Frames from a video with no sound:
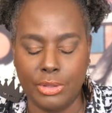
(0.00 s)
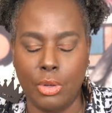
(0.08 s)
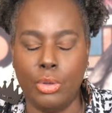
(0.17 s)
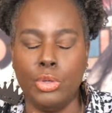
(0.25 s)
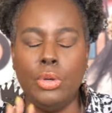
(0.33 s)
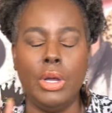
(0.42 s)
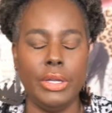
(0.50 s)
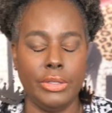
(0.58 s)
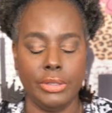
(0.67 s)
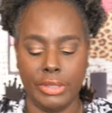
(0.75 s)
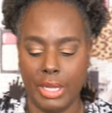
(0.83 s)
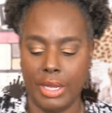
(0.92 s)
so you'll
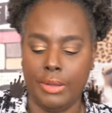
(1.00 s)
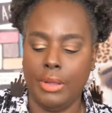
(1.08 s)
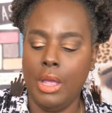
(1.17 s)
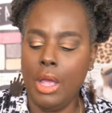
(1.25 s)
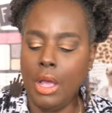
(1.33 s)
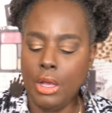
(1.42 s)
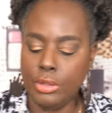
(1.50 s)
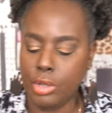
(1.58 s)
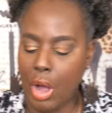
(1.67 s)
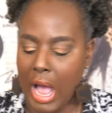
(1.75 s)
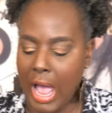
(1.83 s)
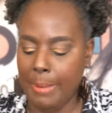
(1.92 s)
understand.
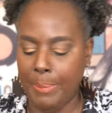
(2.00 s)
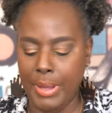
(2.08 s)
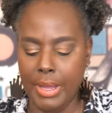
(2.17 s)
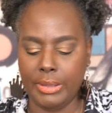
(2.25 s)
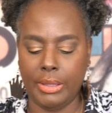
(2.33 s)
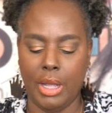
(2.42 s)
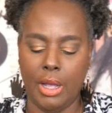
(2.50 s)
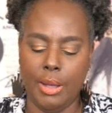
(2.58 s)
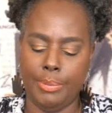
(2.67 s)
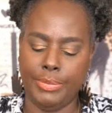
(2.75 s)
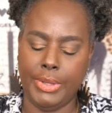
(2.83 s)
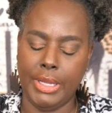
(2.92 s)
So I picked
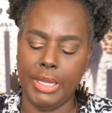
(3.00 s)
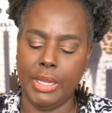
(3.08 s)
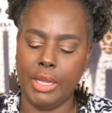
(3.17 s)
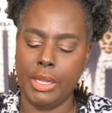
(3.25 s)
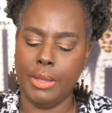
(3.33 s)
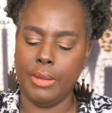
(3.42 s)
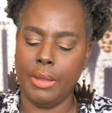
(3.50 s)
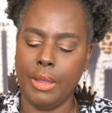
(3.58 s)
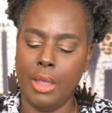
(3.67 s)
up the